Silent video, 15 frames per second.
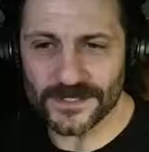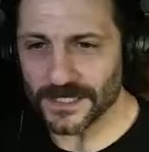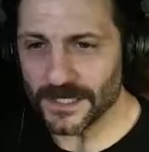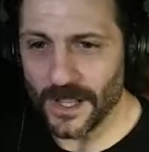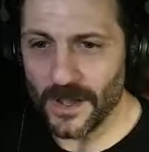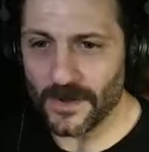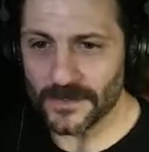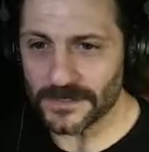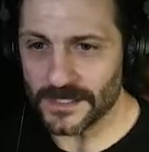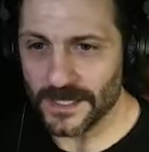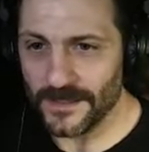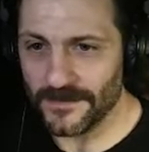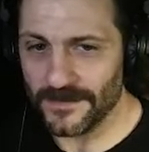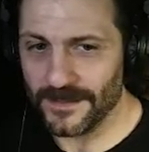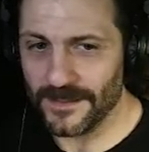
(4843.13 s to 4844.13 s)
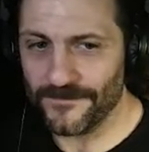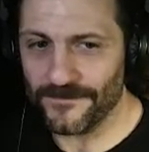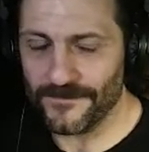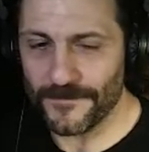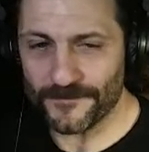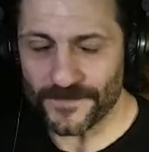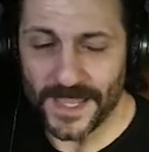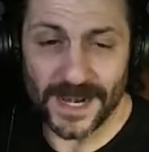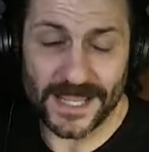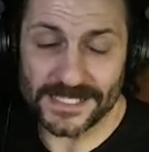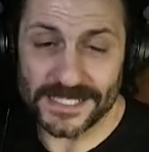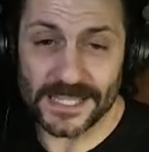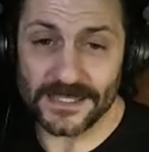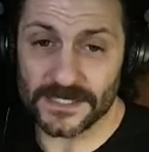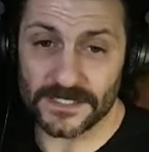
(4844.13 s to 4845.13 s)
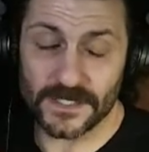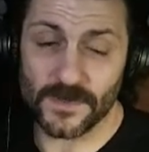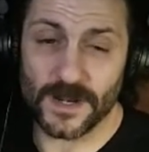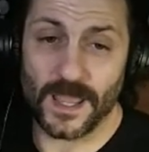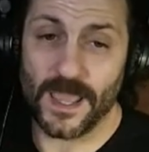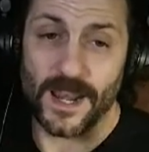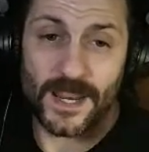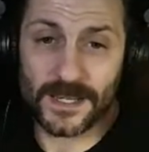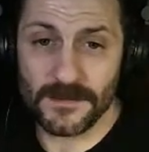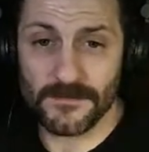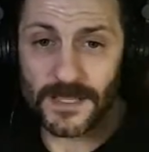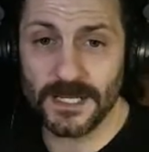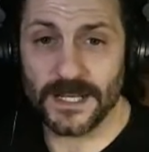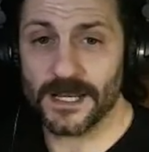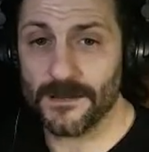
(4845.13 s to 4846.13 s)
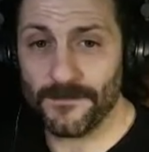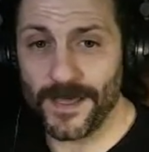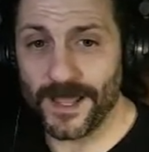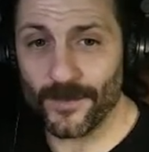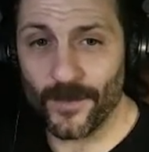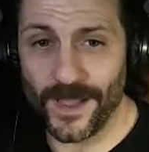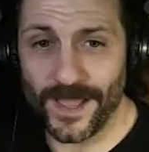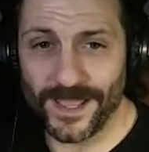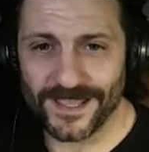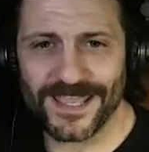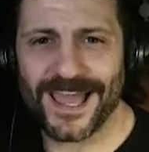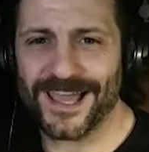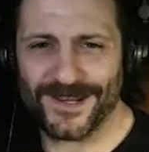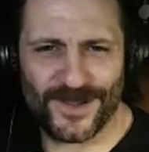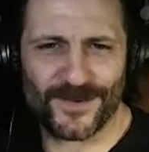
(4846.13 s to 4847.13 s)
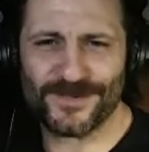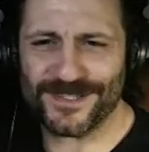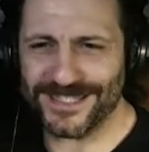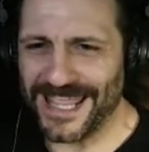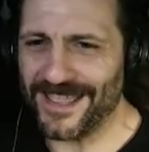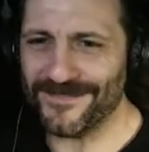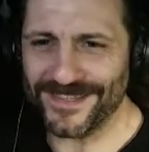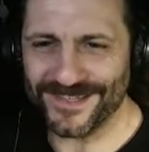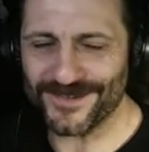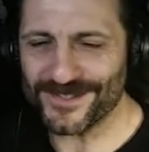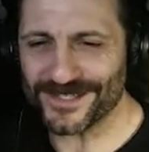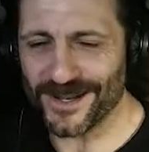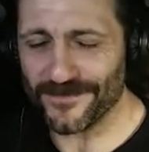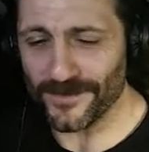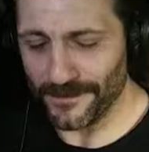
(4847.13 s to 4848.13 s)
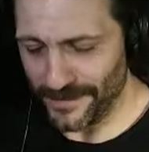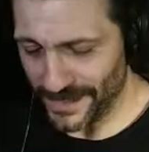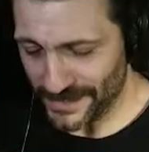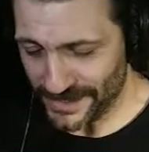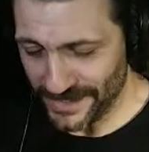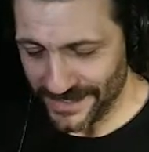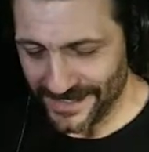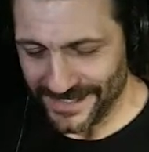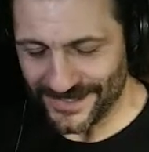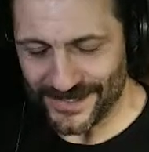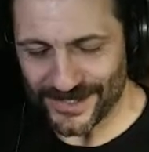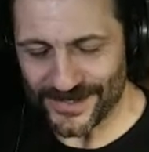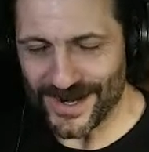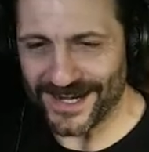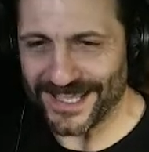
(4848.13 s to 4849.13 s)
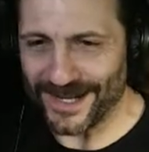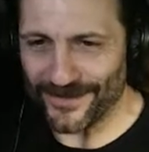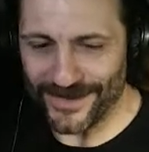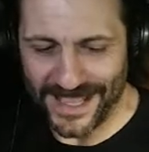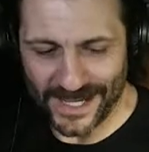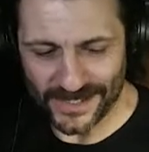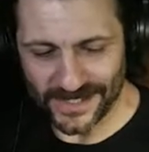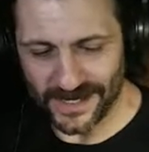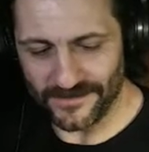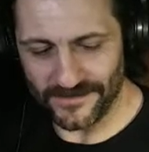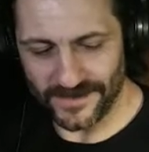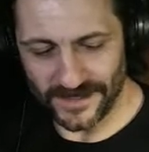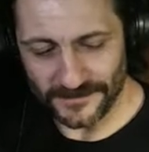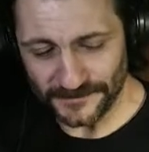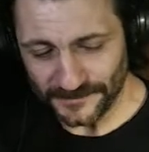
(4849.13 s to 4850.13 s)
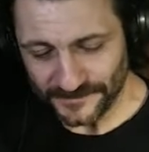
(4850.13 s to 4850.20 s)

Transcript: it goes. And I said this too, and I didn't mean it in a bad way. Yeah, I know, Davey, you son of a bitch, just trying to get a reaction out of Vin.